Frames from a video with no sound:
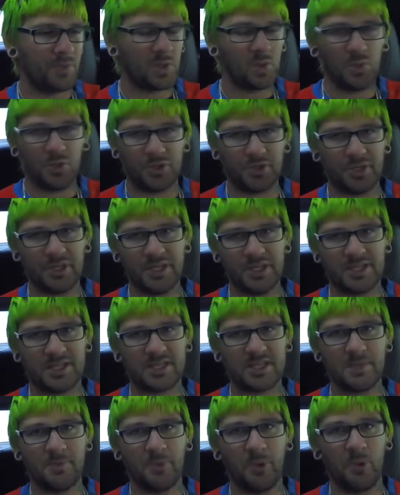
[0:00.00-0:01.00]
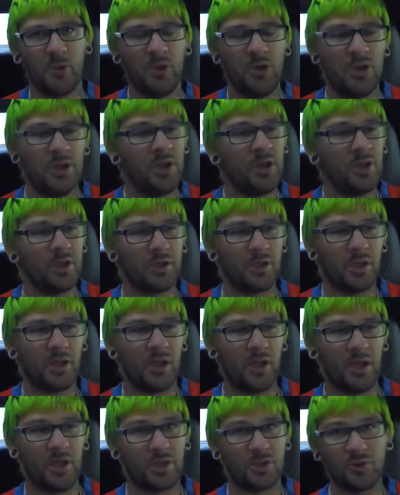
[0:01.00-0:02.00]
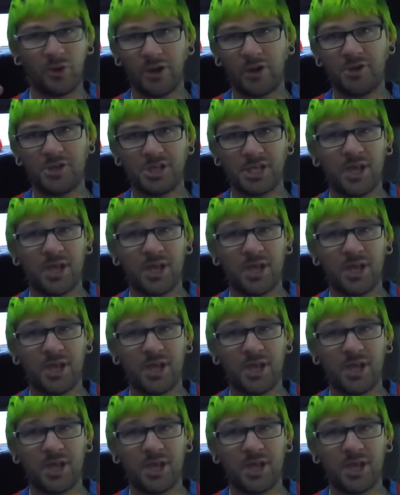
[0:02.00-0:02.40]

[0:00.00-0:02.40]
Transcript: Well, it's simple. Gregory